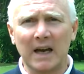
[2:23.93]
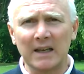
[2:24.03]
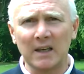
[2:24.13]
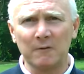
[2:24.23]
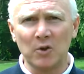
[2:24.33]

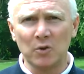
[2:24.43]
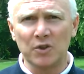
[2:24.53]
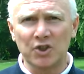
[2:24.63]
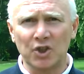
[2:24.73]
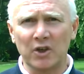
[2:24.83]
and give
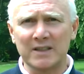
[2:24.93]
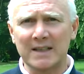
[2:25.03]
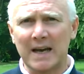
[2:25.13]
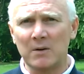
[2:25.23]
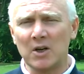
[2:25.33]
you the
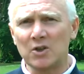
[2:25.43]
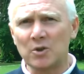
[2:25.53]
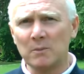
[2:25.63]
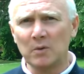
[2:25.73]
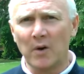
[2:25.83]
choice now
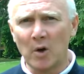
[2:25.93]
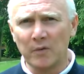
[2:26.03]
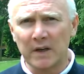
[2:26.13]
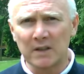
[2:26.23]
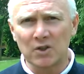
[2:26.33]
to move
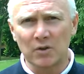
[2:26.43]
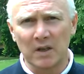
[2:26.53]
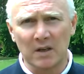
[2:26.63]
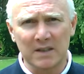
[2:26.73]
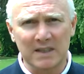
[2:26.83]
over
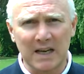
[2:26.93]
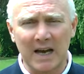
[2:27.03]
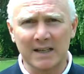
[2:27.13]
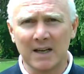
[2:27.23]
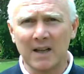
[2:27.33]
to the other
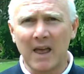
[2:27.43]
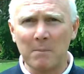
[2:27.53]
side